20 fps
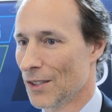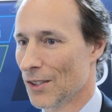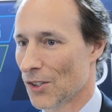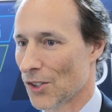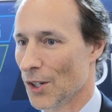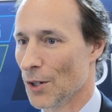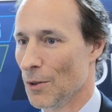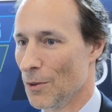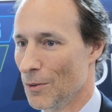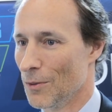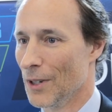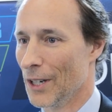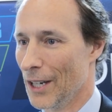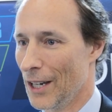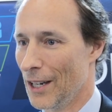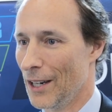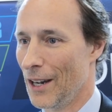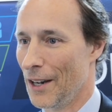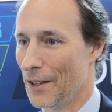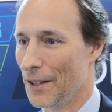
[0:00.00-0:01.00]
So
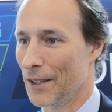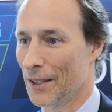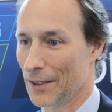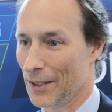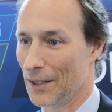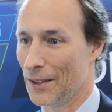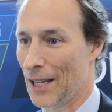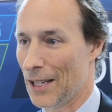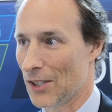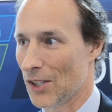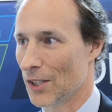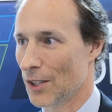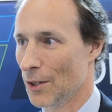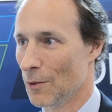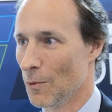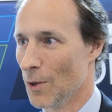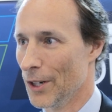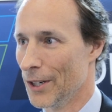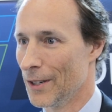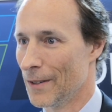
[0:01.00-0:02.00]
I think that that's a
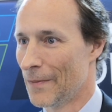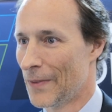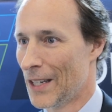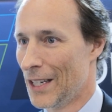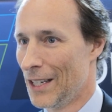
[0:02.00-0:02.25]
good one.